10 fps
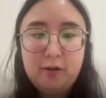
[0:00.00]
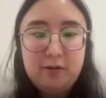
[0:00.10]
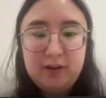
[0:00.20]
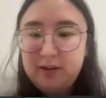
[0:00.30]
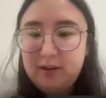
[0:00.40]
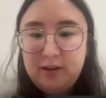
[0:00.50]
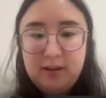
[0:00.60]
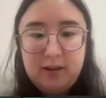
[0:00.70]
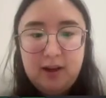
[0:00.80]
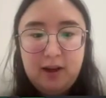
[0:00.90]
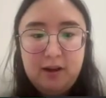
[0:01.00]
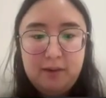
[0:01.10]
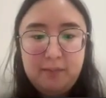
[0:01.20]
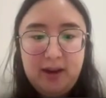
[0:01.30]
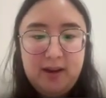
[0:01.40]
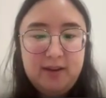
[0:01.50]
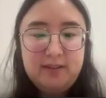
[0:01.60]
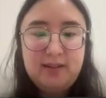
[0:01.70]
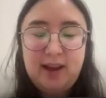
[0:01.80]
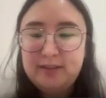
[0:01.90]
code.
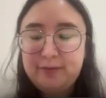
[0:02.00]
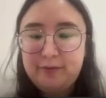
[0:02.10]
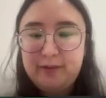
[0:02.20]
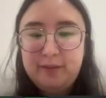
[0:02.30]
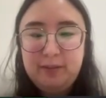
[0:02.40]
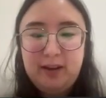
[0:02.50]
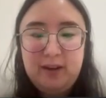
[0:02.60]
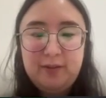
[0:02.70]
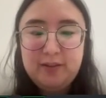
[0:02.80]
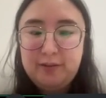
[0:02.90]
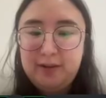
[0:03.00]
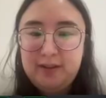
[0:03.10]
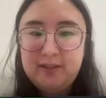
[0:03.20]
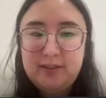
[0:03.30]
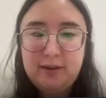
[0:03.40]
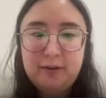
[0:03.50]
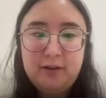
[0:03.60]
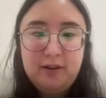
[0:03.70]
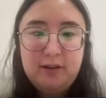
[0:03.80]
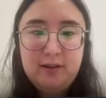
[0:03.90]
And it has a free plan for students.
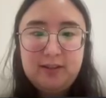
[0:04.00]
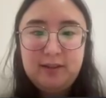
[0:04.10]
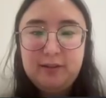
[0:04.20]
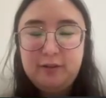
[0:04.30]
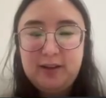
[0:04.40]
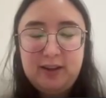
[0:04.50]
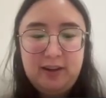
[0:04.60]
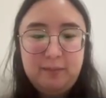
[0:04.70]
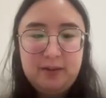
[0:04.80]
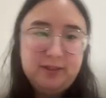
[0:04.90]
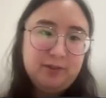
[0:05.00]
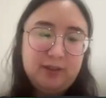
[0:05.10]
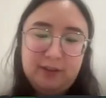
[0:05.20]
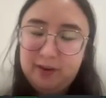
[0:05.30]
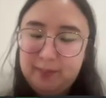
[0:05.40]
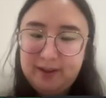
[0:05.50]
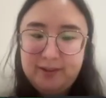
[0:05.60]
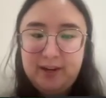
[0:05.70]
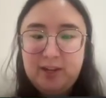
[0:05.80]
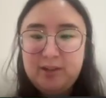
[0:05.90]
So it's a little hidden, but search like Figma
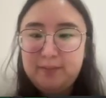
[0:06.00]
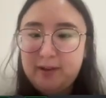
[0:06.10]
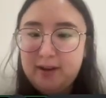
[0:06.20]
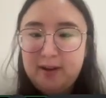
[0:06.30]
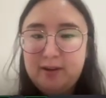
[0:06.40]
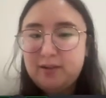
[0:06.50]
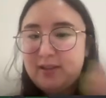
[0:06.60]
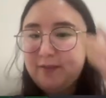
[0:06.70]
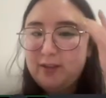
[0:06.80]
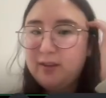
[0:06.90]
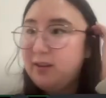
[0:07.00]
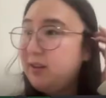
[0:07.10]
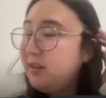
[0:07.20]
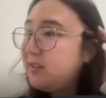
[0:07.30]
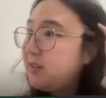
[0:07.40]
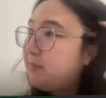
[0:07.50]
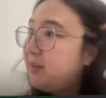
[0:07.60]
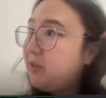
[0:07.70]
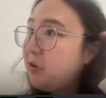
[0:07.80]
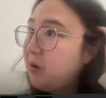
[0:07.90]
education plan. You just have to
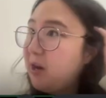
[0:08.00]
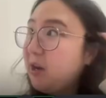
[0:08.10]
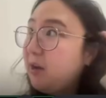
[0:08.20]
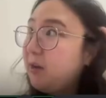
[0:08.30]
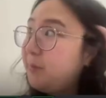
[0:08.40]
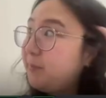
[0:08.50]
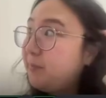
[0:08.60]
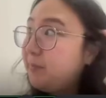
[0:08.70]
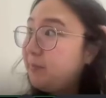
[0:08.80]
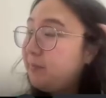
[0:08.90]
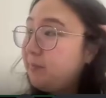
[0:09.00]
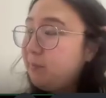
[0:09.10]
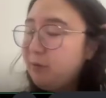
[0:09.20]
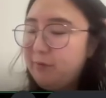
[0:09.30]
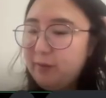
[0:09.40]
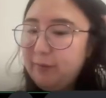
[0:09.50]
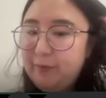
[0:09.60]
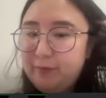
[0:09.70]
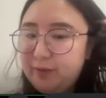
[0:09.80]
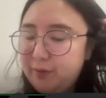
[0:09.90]
submit your proof
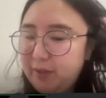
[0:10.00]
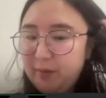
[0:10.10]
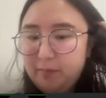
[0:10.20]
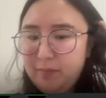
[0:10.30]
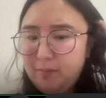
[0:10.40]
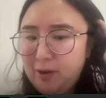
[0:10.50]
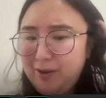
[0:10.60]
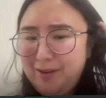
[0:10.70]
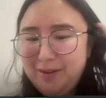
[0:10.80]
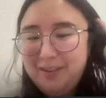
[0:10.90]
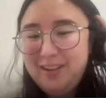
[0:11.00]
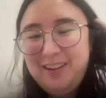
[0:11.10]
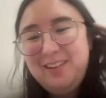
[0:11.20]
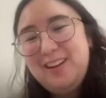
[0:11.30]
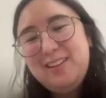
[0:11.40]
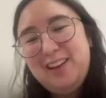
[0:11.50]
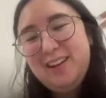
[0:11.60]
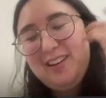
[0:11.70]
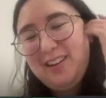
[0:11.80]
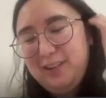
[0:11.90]
of studenthood, and
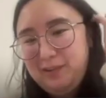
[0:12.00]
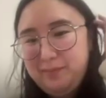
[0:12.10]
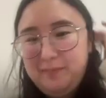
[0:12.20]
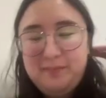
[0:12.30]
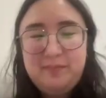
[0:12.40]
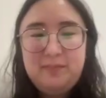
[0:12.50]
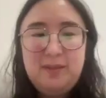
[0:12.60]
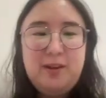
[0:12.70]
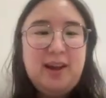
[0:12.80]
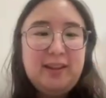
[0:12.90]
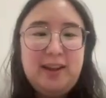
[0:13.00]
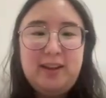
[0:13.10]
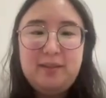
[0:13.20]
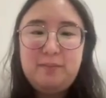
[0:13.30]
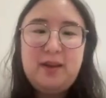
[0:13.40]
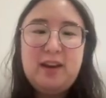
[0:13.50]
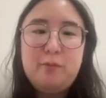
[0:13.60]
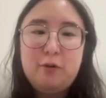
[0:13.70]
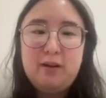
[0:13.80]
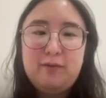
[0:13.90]
then you get like kind
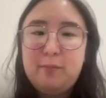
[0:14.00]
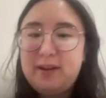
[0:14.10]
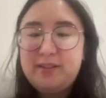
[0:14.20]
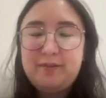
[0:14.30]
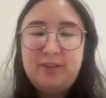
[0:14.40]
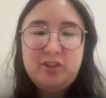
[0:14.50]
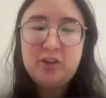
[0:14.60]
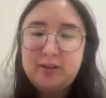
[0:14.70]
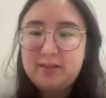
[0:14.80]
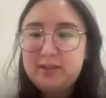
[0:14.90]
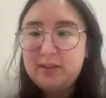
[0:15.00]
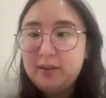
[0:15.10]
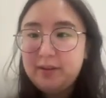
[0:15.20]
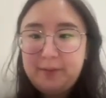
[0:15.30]
of more robust features.